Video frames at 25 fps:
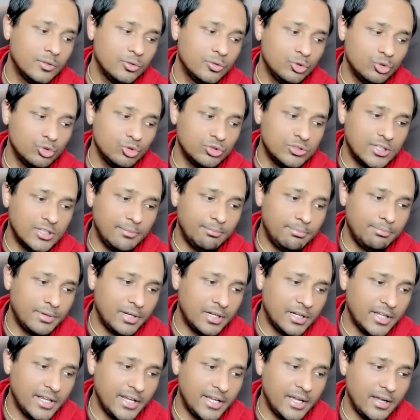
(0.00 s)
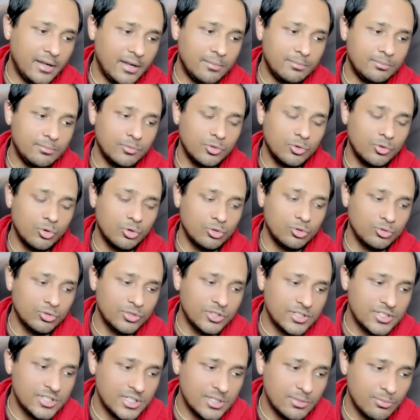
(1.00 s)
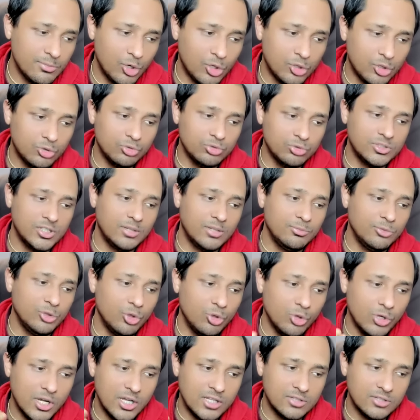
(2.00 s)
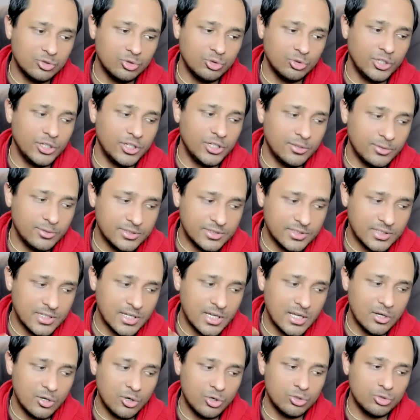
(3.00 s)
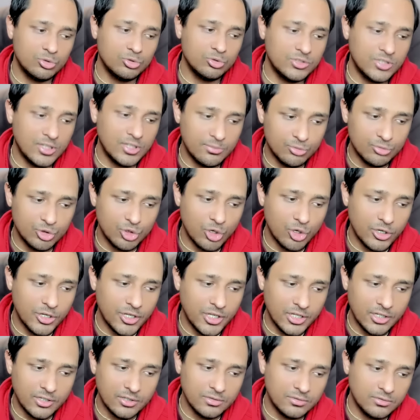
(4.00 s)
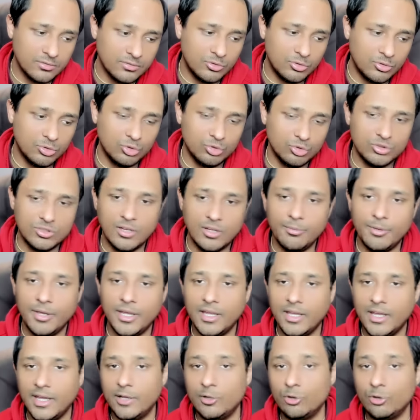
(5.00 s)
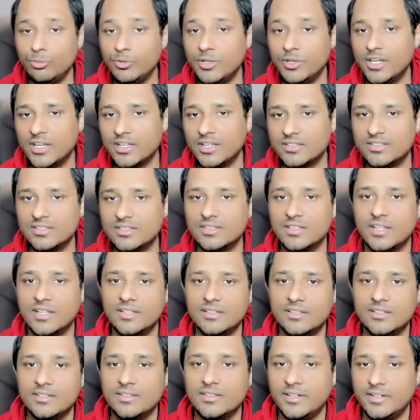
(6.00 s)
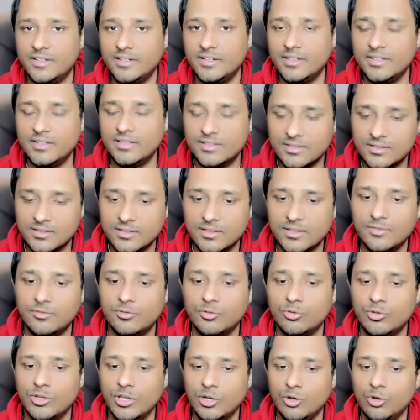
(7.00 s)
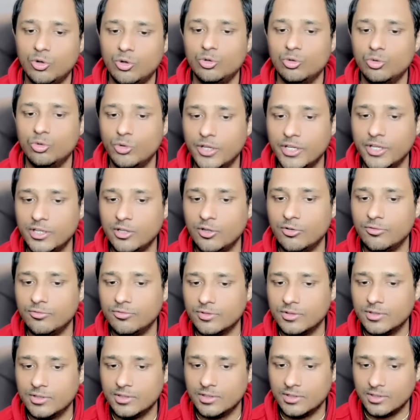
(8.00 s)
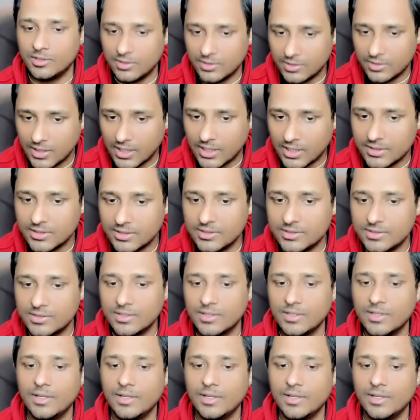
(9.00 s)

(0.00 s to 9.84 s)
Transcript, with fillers: do some pranayam, go to the gym or do some yoga, Surya Namaskar or do some jogging or do some aerobic exercises at least if you cannot do any of the other.